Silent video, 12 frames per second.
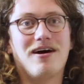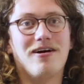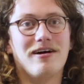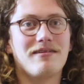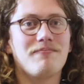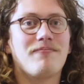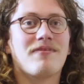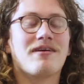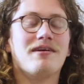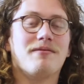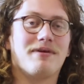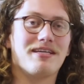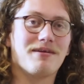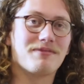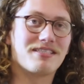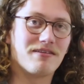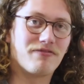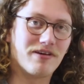Hi, my name
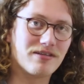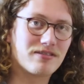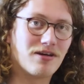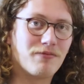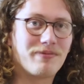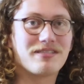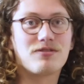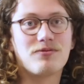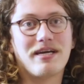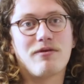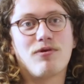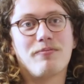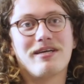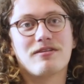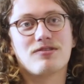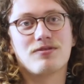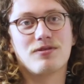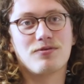is Eef Veldkamp, and today I will be
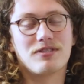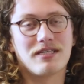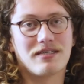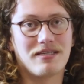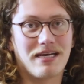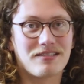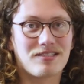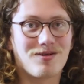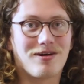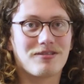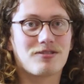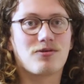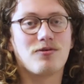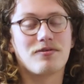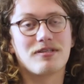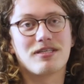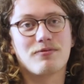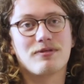introducing the next article
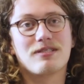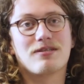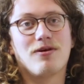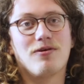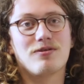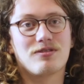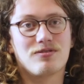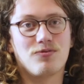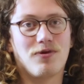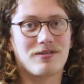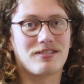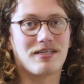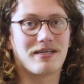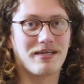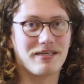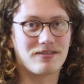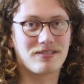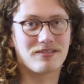in the series called Towards
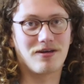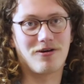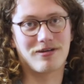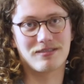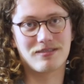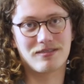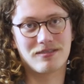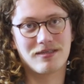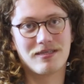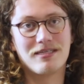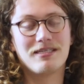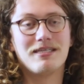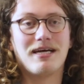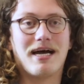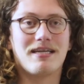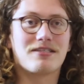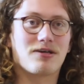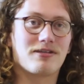Engaged Arts.
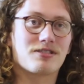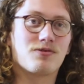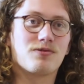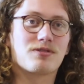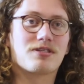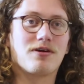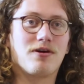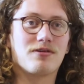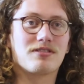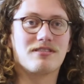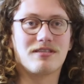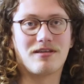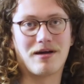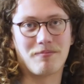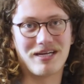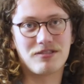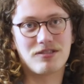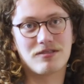And this article is called The
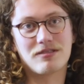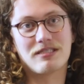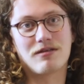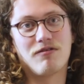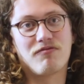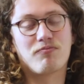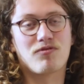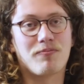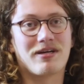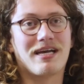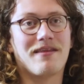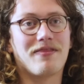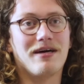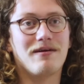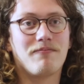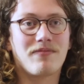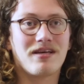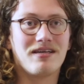Dimensions of Propaganda.